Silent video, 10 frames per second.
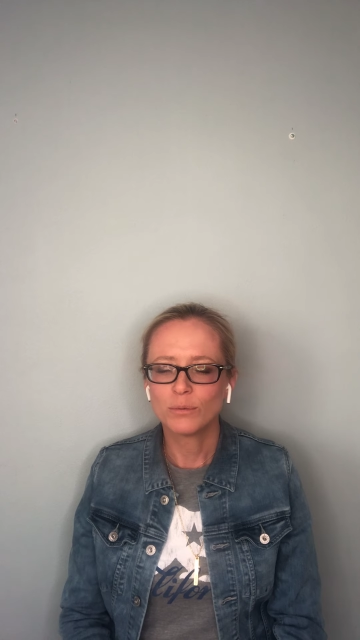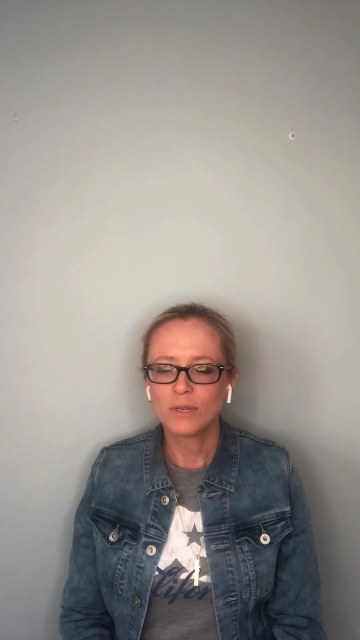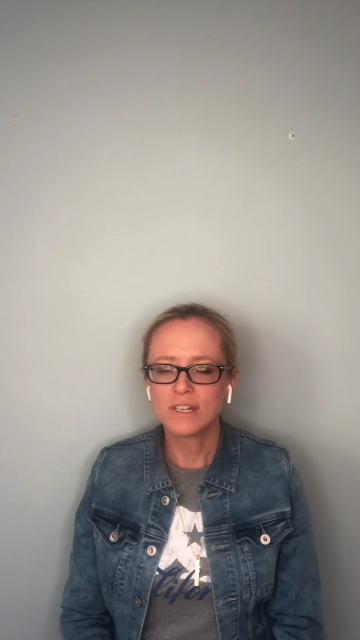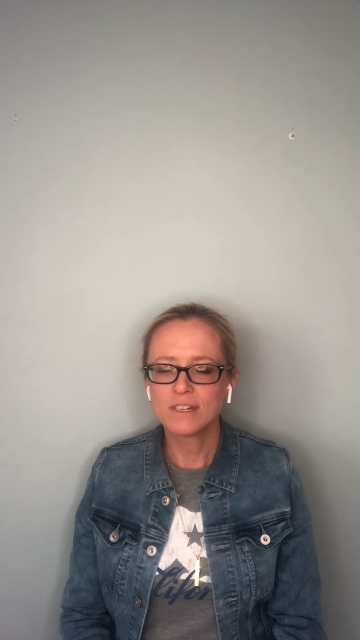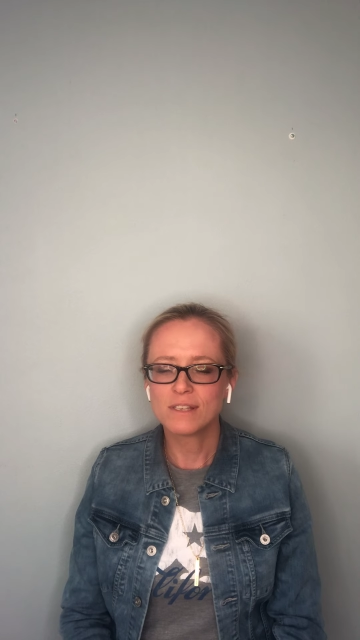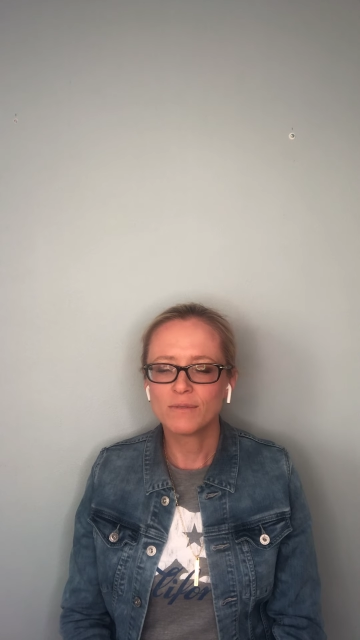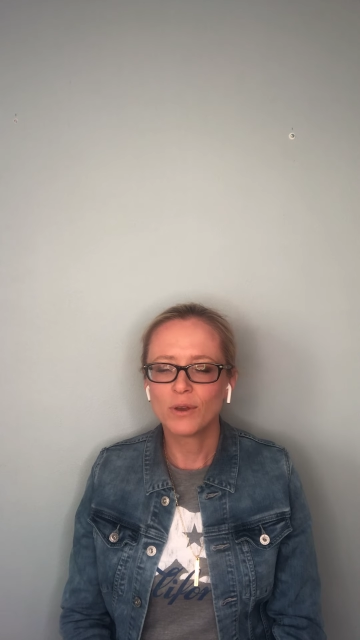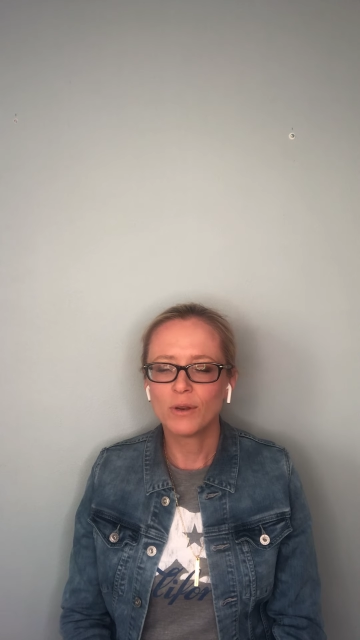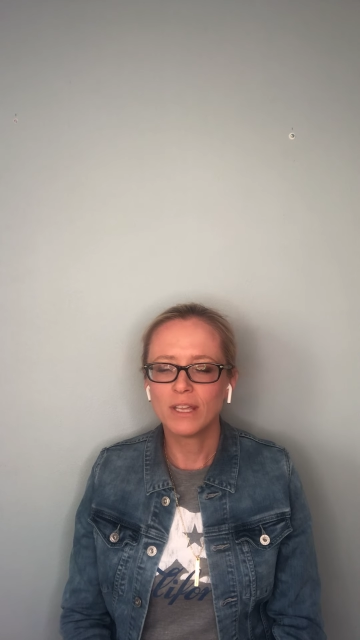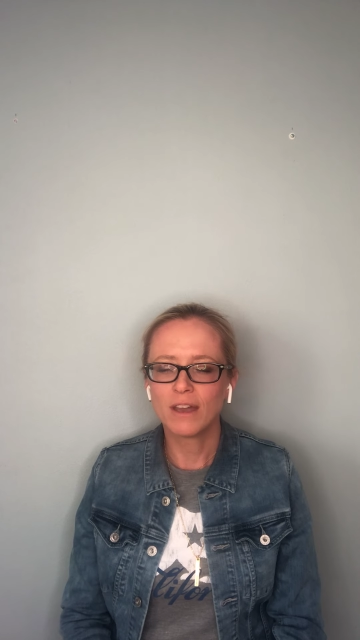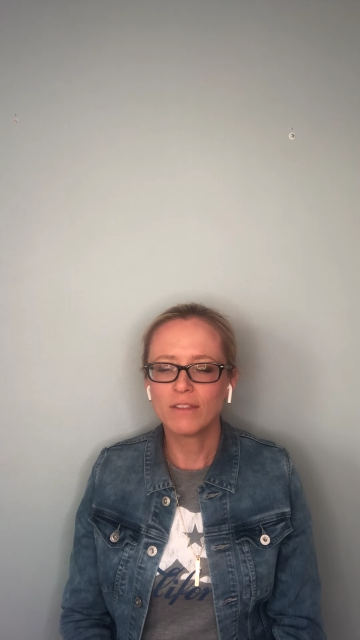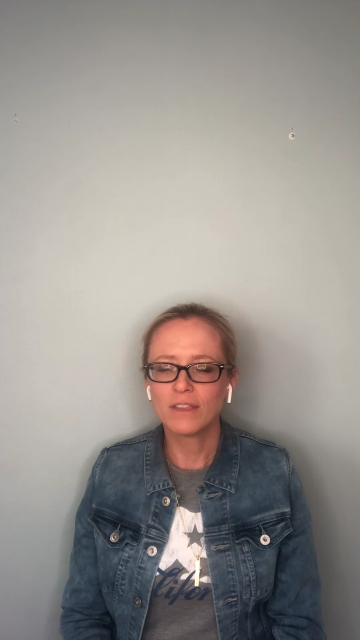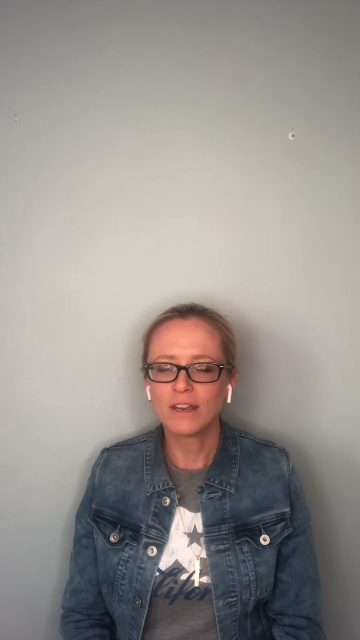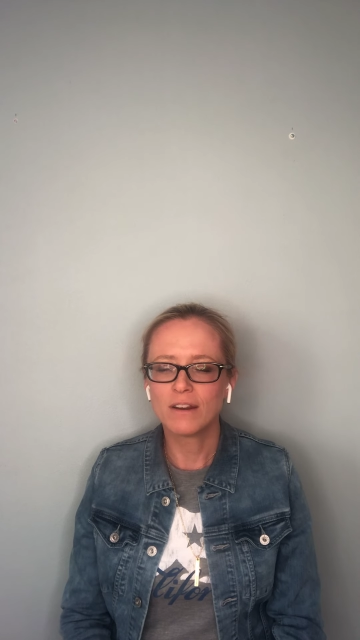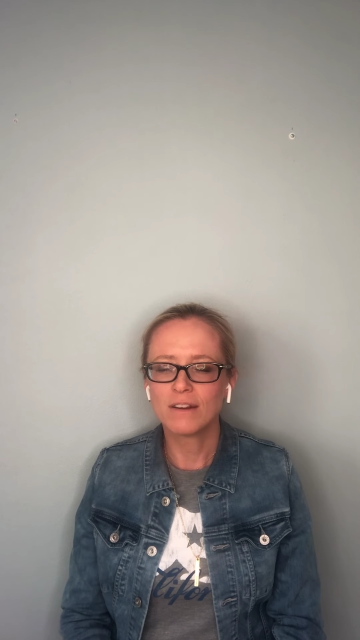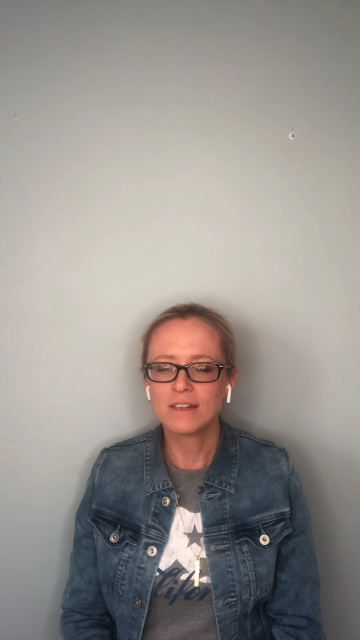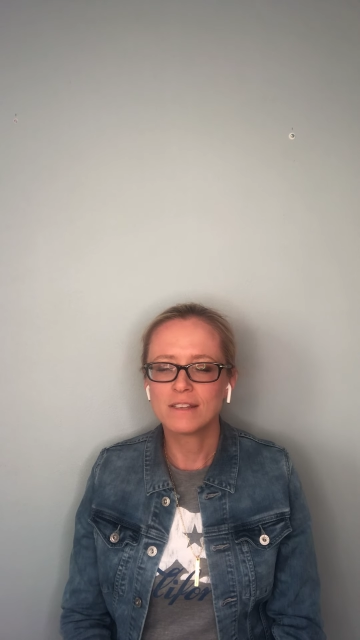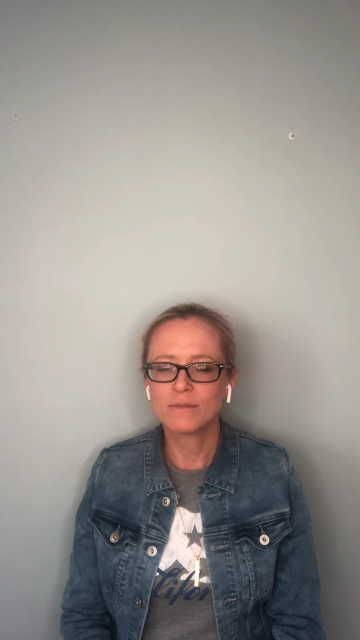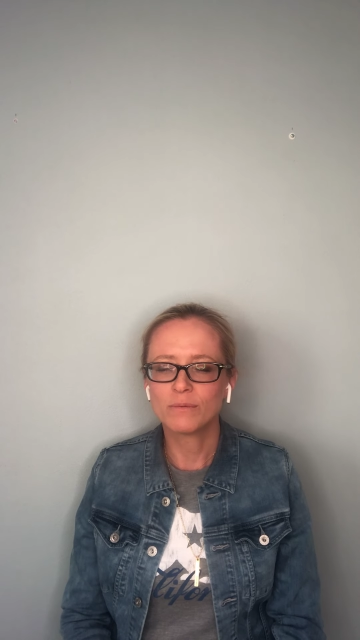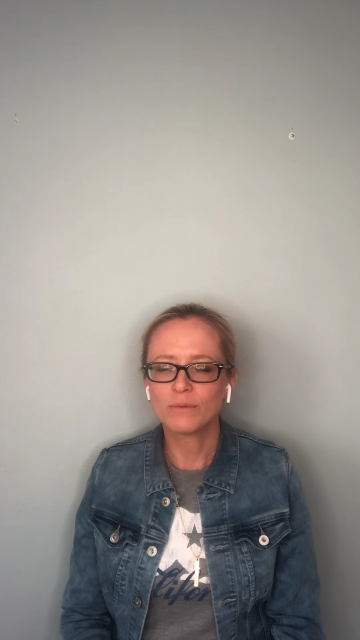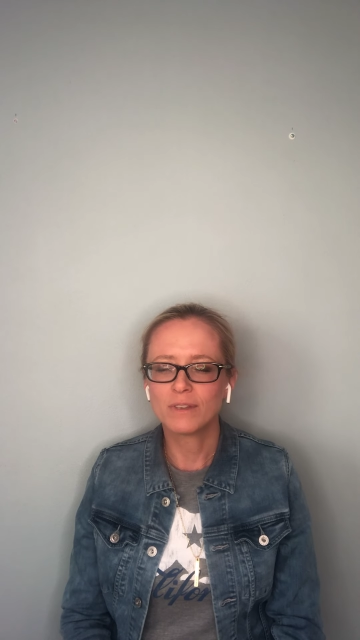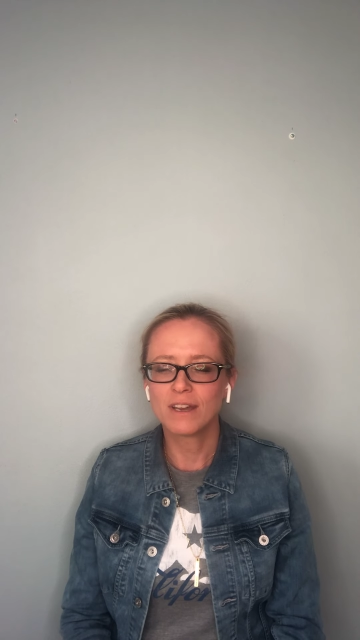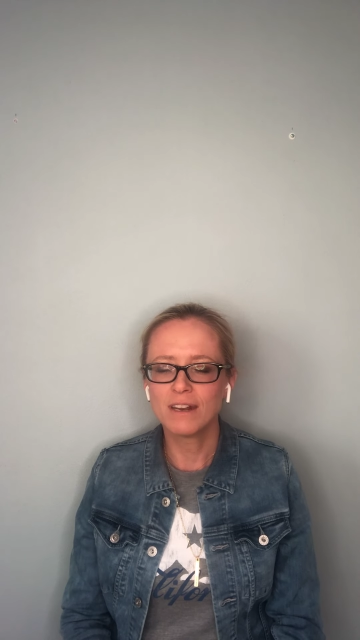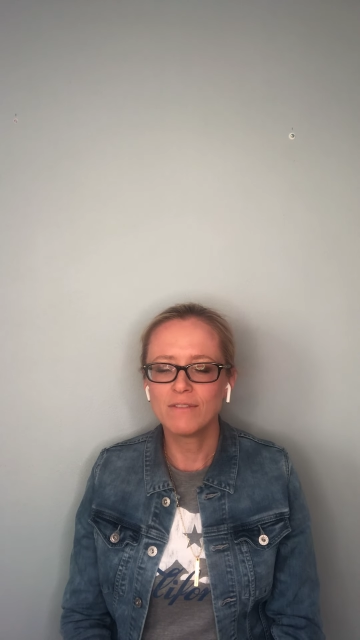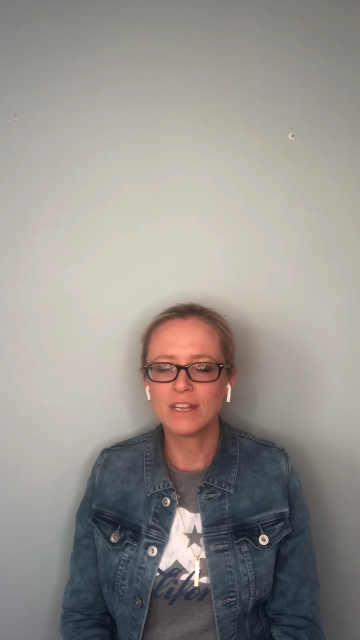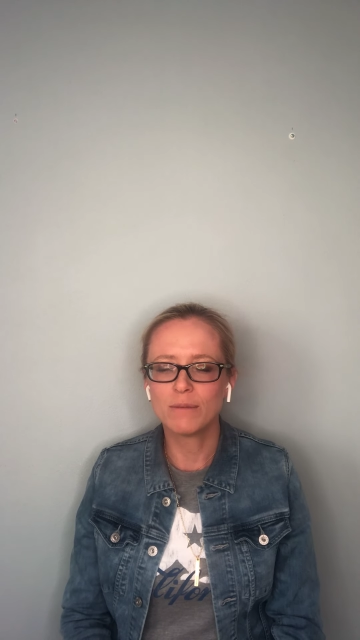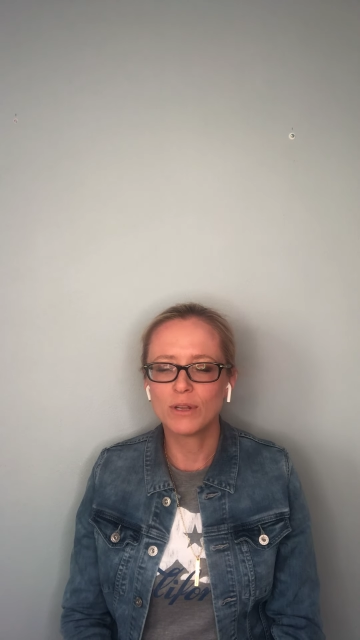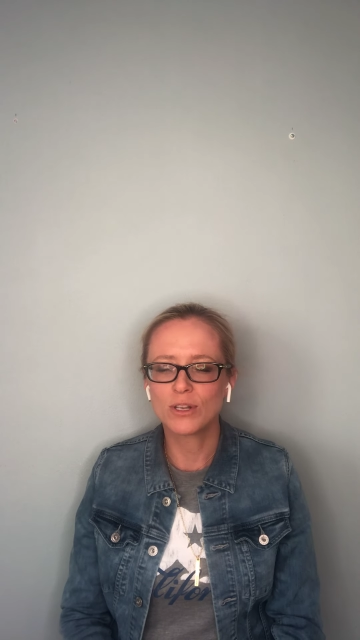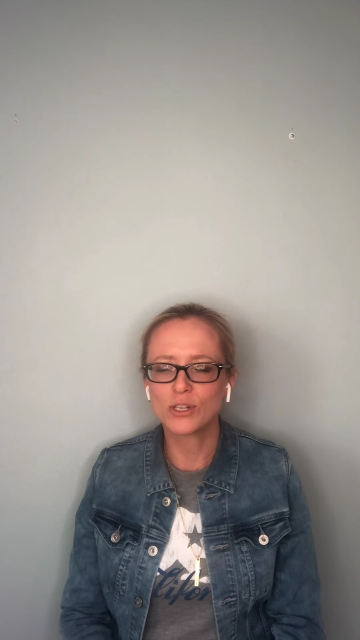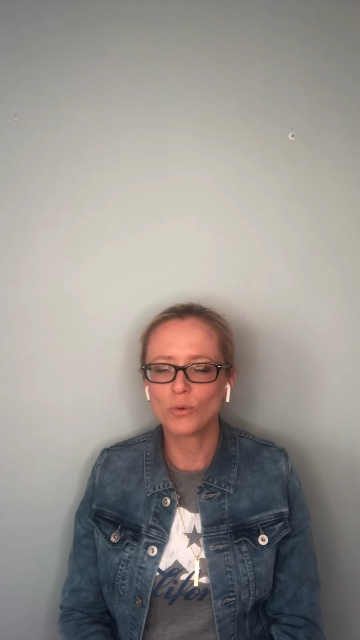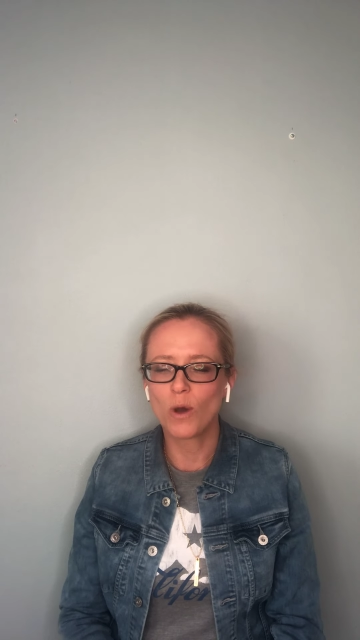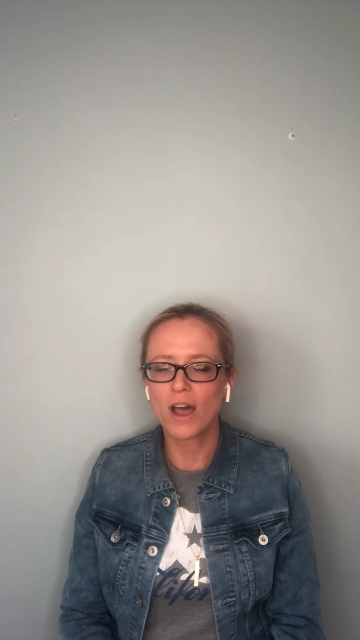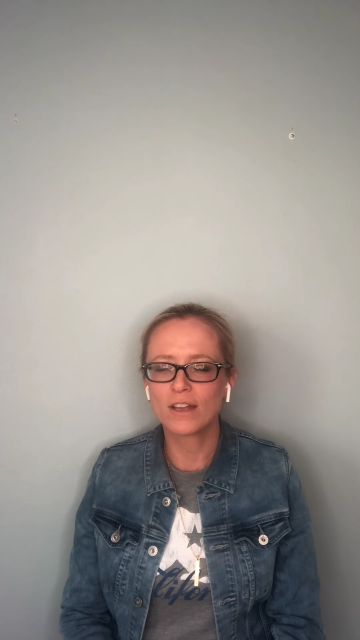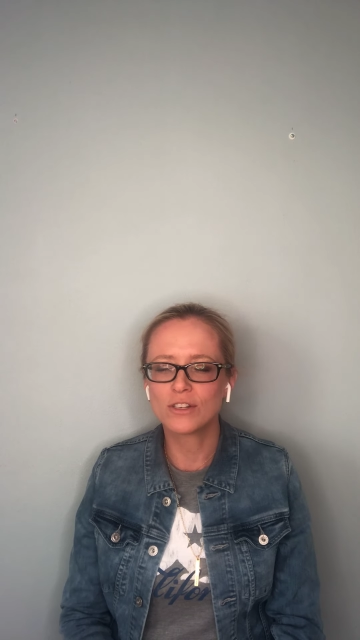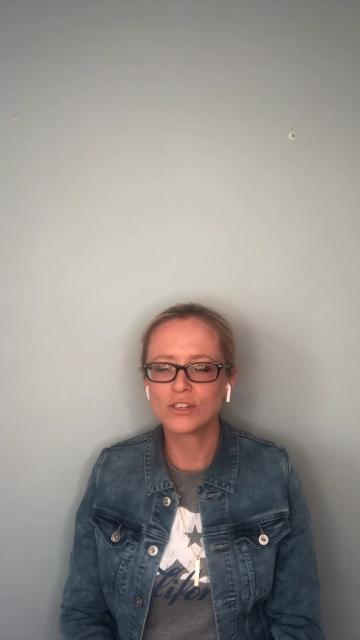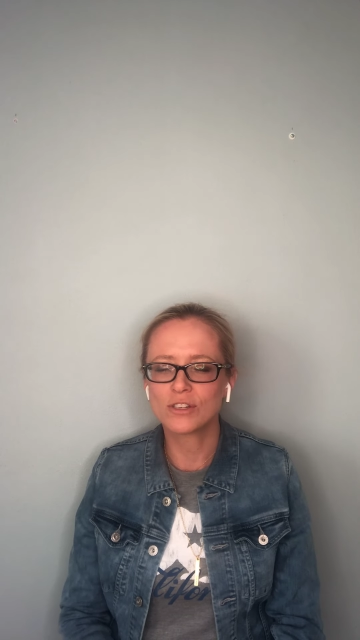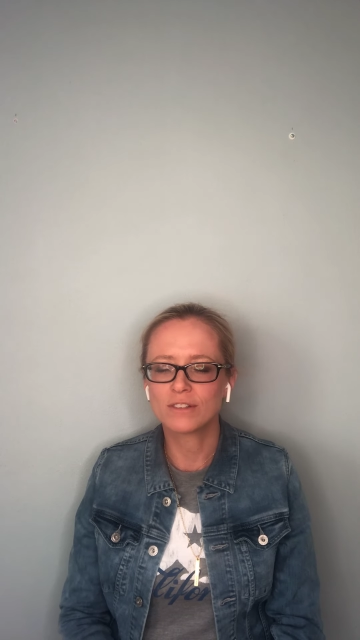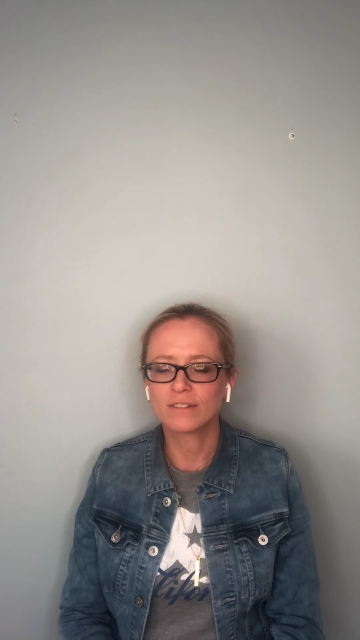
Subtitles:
But he's just floating out there. He's kind of an image to watch.